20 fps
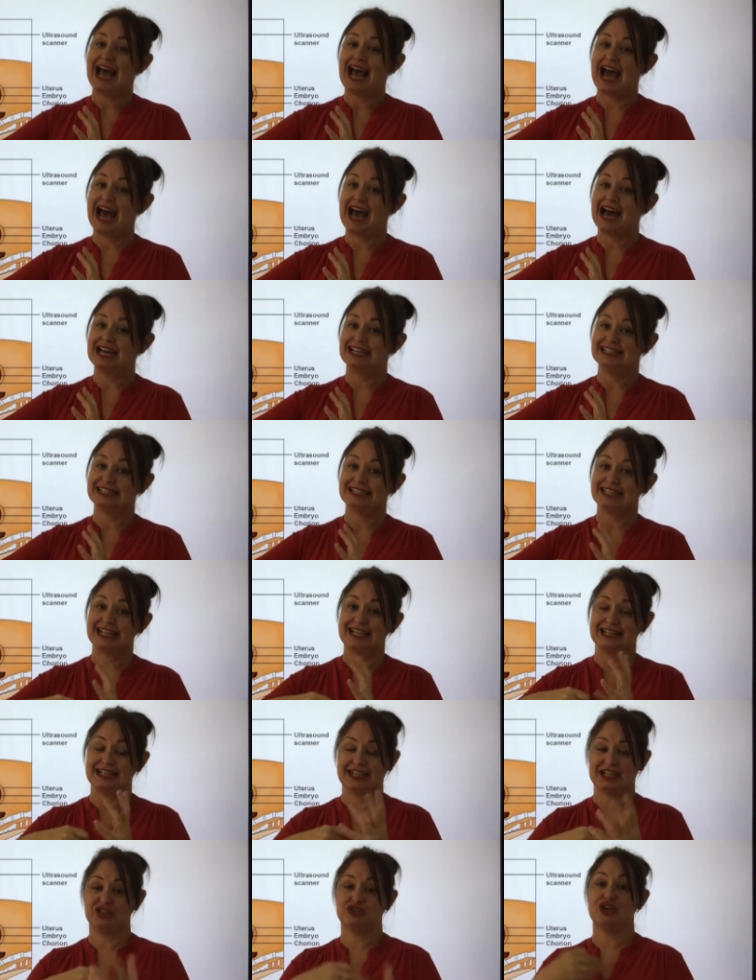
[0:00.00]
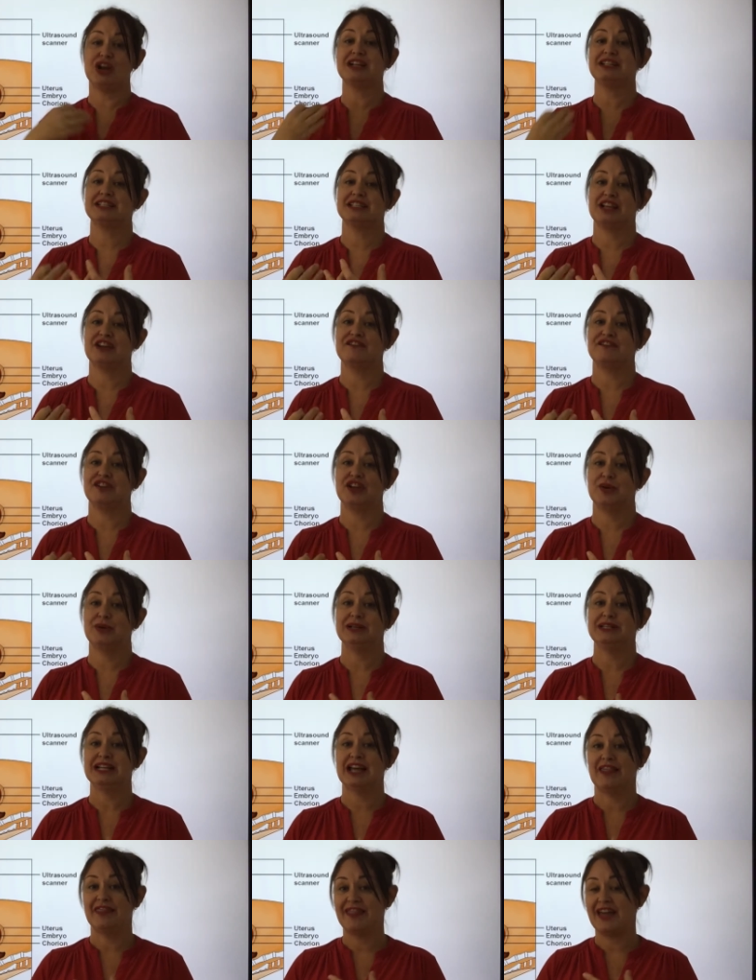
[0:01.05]
and extracting that
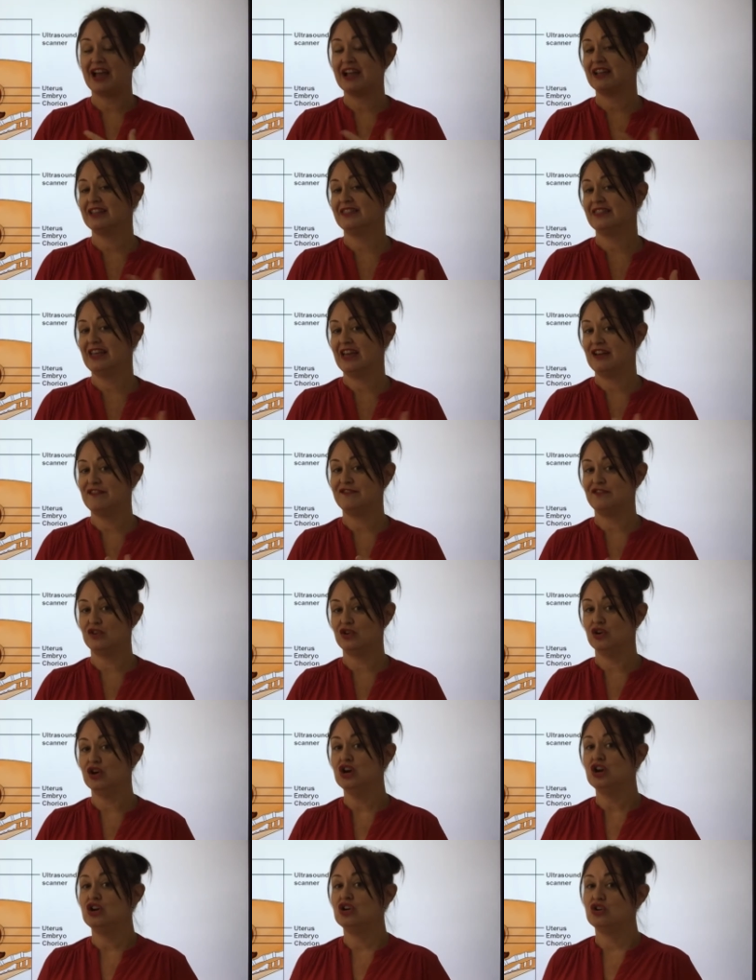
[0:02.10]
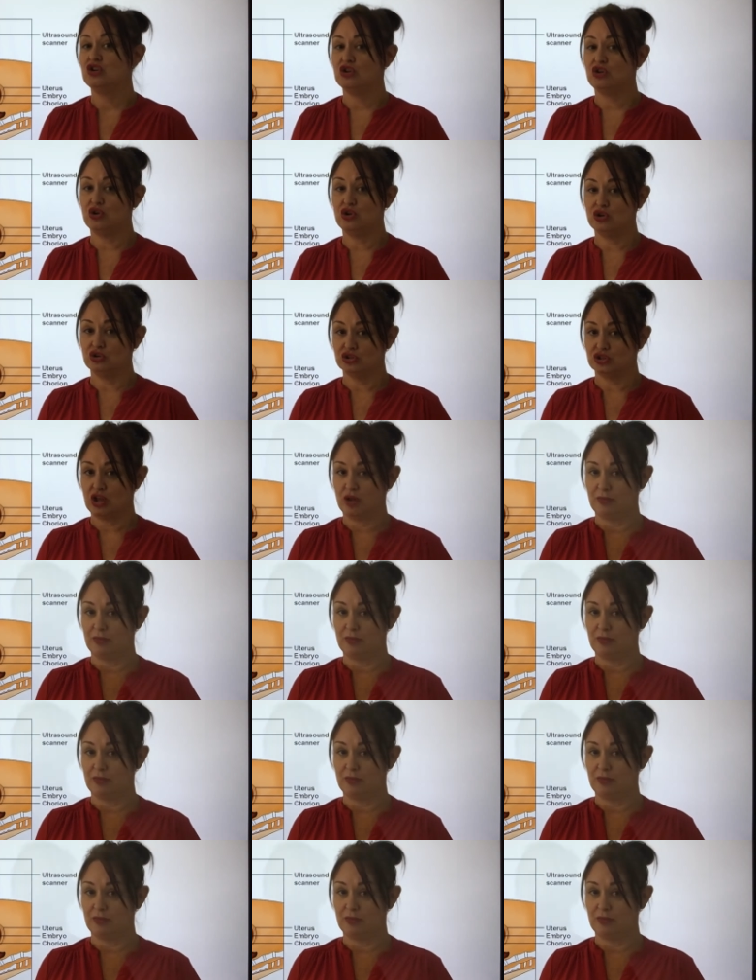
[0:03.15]
fluid and that can therefore cause